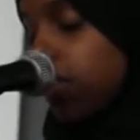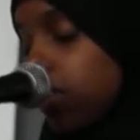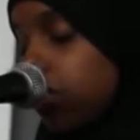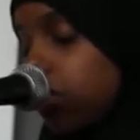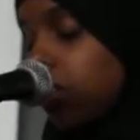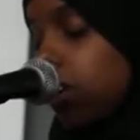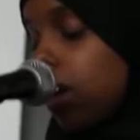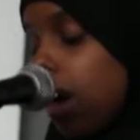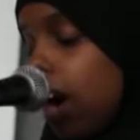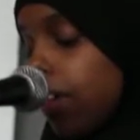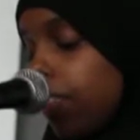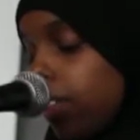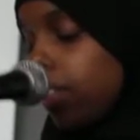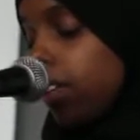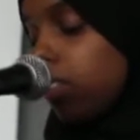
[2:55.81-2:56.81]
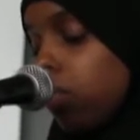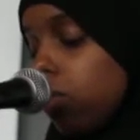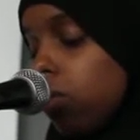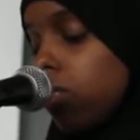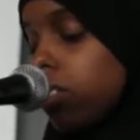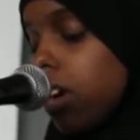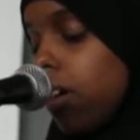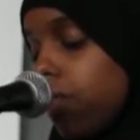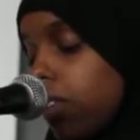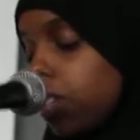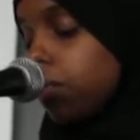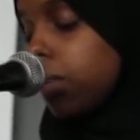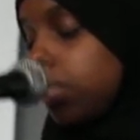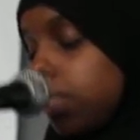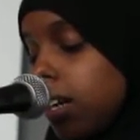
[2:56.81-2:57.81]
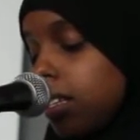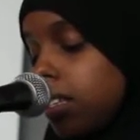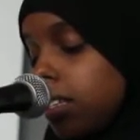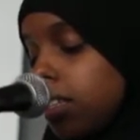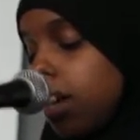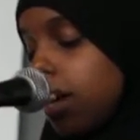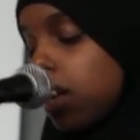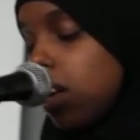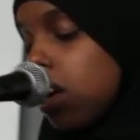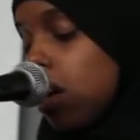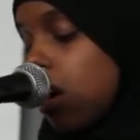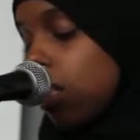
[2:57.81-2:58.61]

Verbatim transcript: this year, I think that the whole entire freshman class has had